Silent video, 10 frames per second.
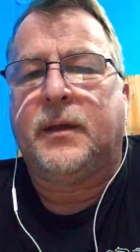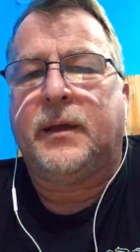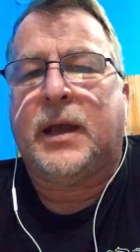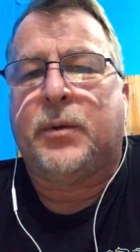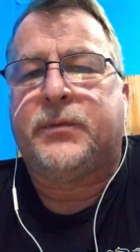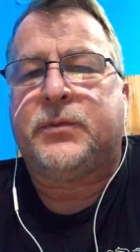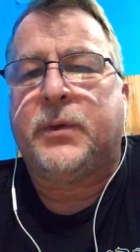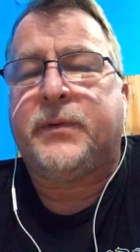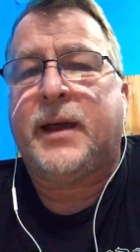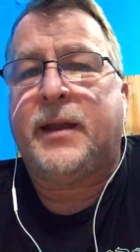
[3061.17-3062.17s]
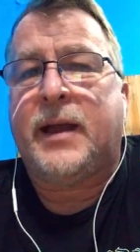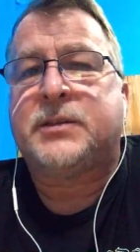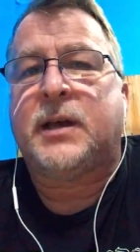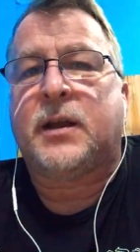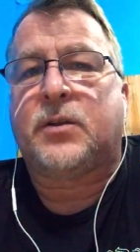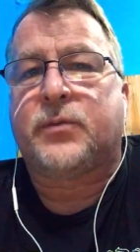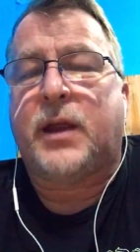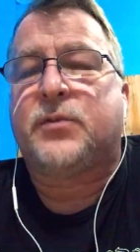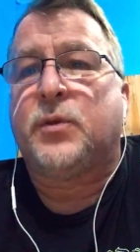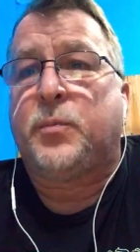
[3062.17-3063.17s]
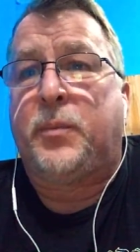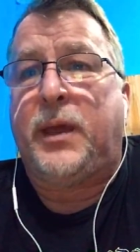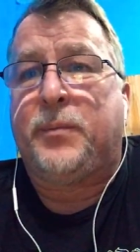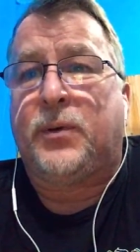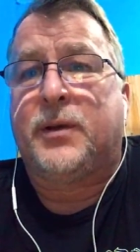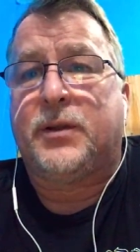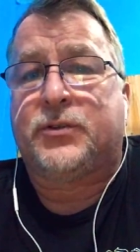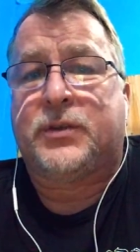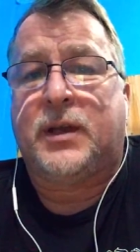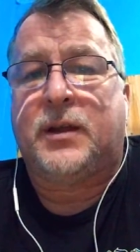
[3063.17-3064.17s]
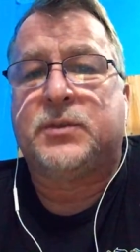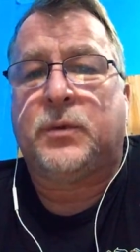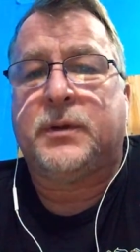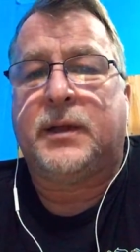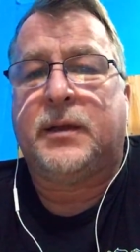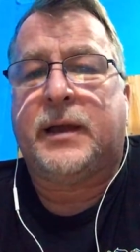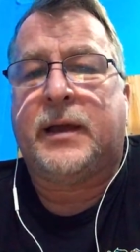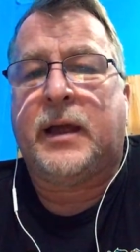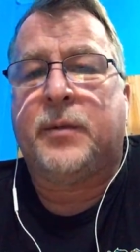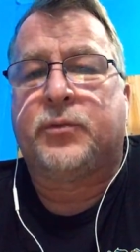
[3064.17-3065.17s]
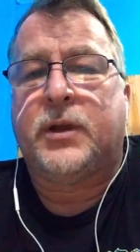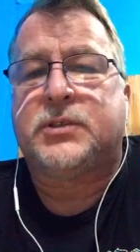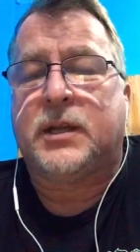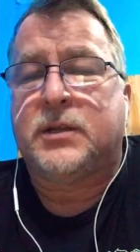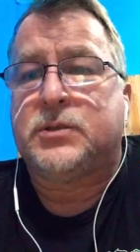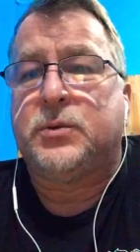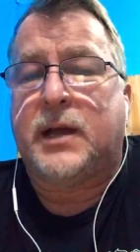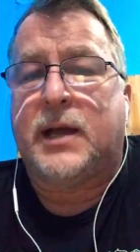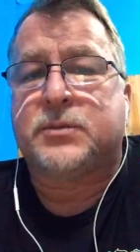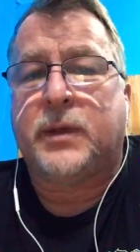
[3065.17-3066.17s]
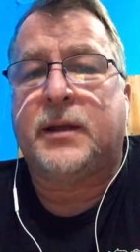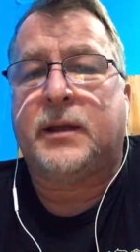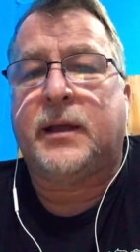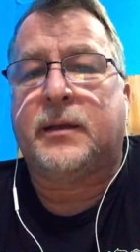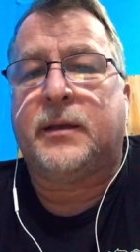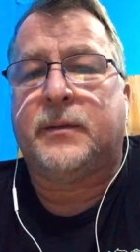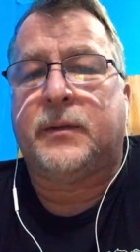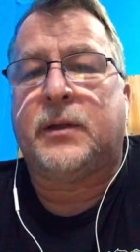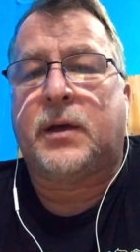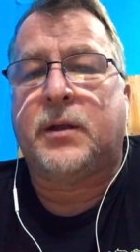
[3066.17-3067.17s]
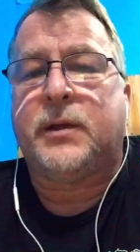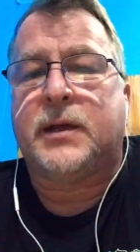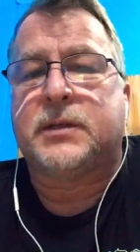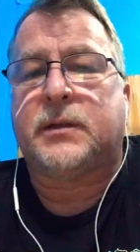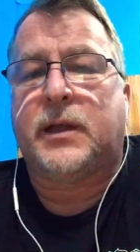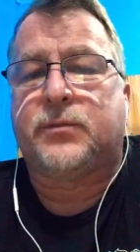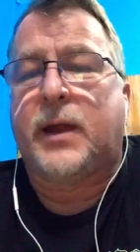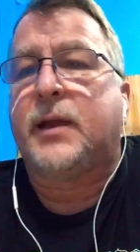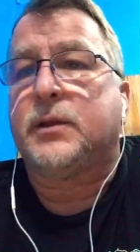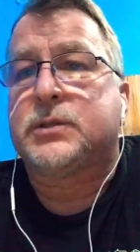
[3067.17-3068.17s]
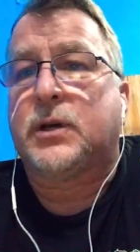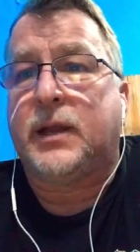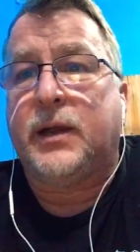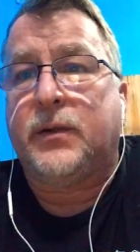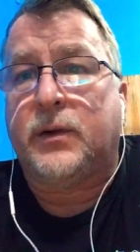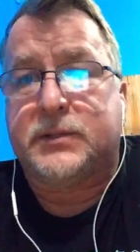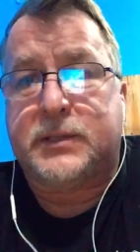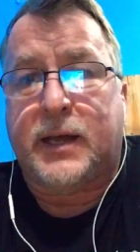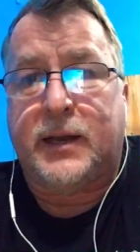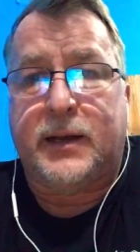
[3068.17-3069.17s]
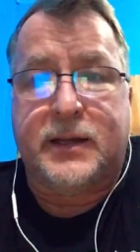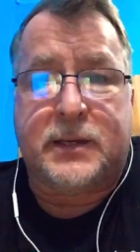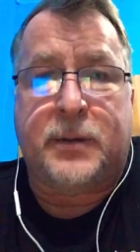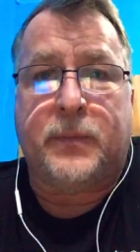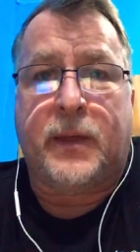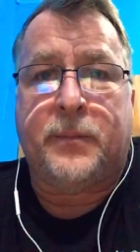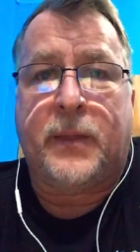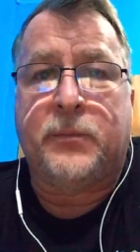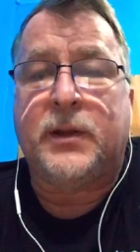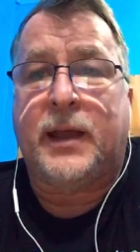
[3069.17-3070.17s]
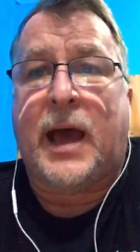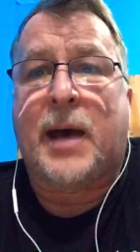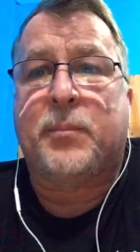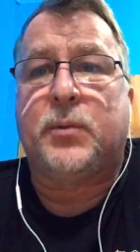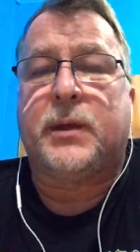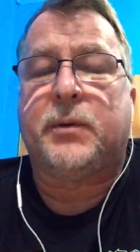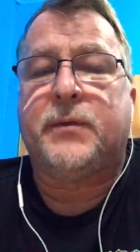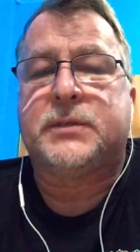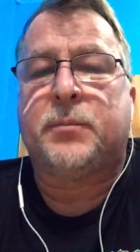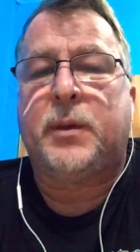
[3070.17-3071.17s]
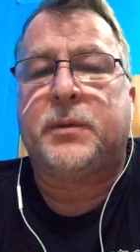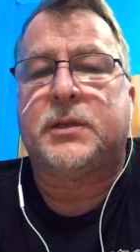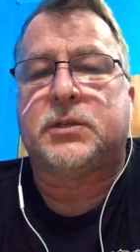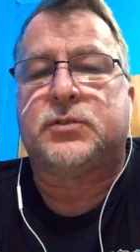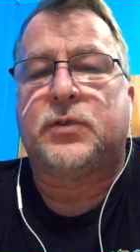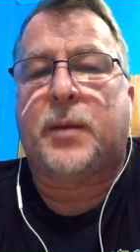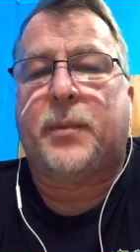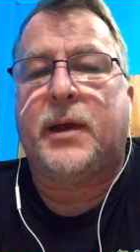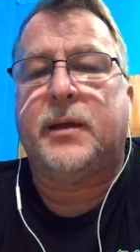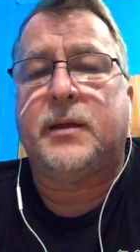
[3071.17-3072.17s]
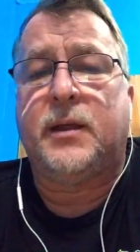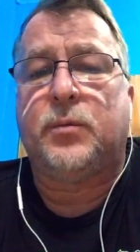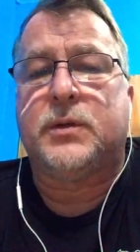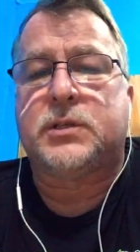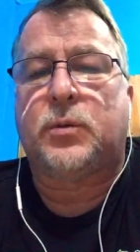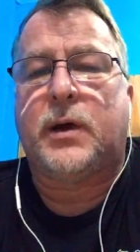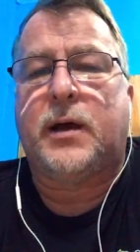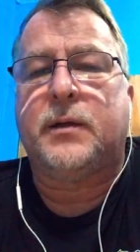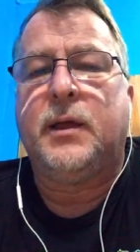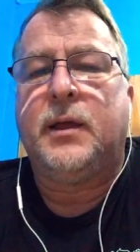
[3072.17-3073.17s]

Yeah, we've actually got a great group of people on this channel. That's one thing I appreciate is you guys, and we get like a lot of you guys are like regulars on here on Saturday nights, and I'm really happy with that. We have some people that just drop by in here once in a while.